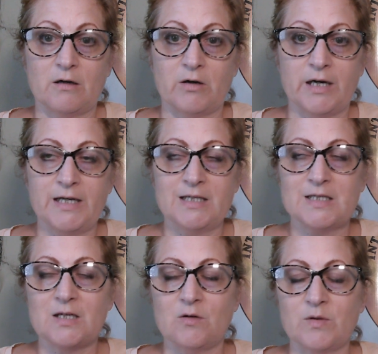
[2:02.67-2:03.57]
All right.
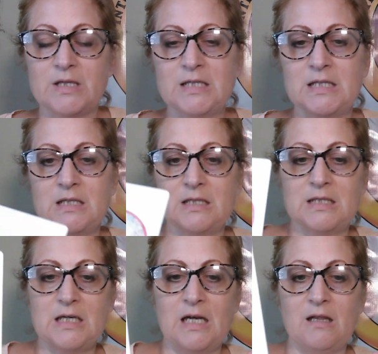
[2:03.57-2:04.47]
So this
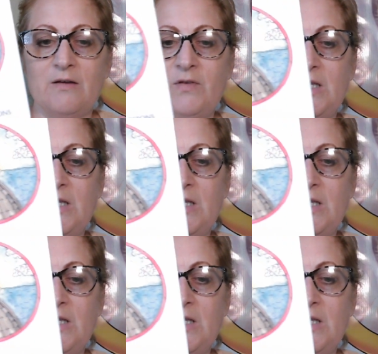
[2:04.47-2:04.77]
is, I love